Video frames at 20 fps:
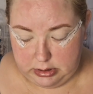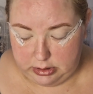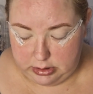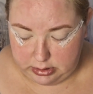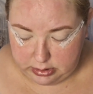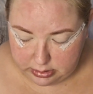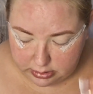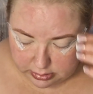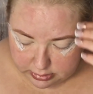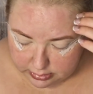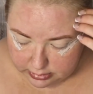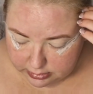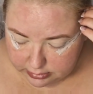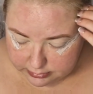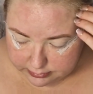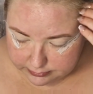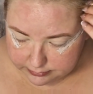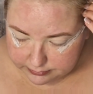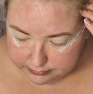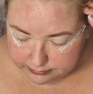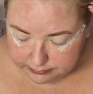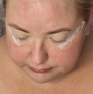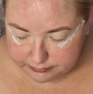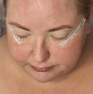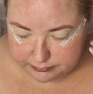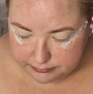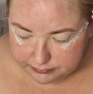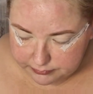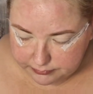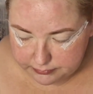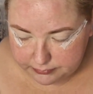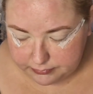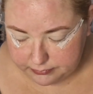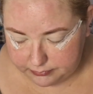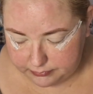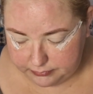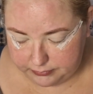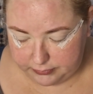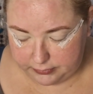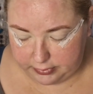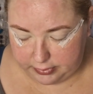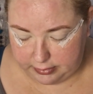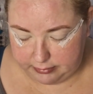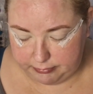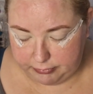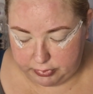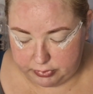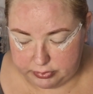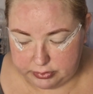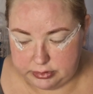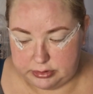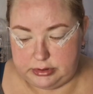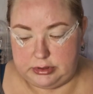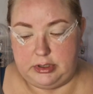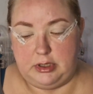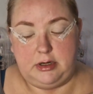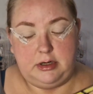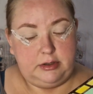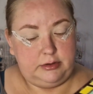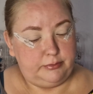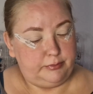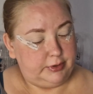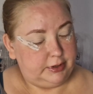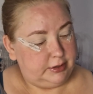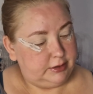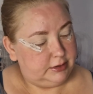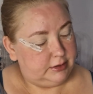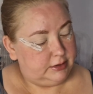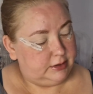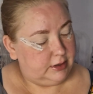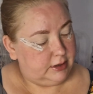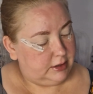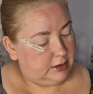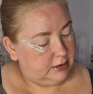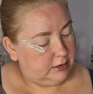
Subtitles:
I'm gonna start with the